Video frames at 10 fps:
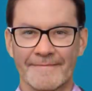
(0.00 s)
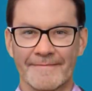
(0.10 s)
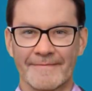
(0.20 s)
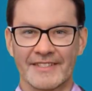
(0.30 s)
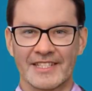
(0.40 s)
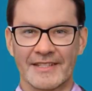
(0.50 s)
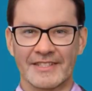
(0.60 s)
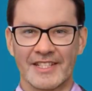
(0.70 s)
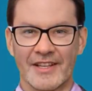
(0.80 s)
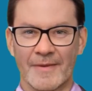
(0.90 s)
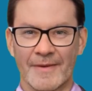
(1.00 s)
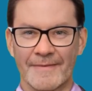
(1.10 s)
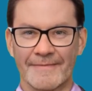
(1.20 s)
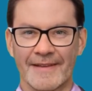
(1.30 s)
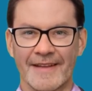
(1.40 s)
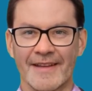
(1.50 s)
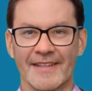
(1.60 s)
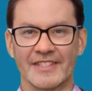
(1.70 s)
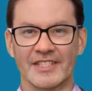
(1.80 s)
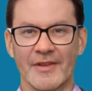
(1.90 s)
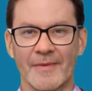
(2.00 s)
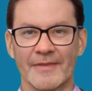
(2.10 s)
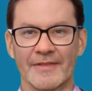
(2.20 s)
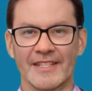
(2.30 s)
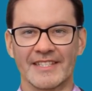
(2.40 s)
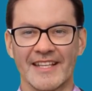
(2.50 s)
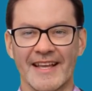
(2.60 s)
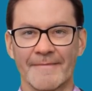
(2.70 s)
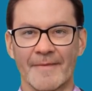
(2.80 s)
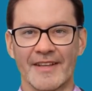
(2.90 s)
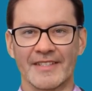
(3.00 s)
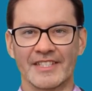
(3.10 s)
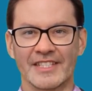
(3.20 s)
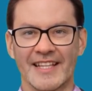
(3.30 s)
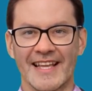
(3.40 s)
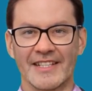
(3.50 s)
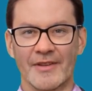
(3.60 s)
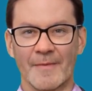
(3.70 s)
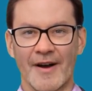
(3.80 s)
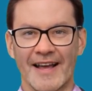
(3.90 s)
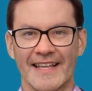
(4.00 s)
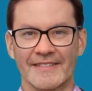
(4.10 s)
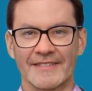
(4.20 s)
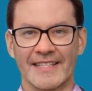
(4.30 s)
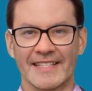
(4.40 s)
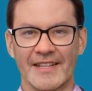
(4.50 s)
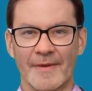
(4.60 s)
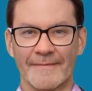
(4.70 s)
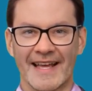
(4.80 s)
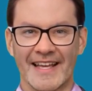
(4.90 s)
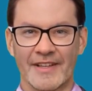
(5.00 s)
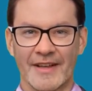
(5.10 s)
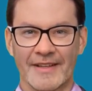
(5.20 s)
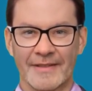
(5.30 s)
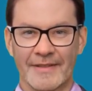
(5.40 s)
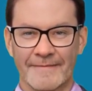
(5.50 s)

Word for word: Step 2. Choose the template GS-wide video background.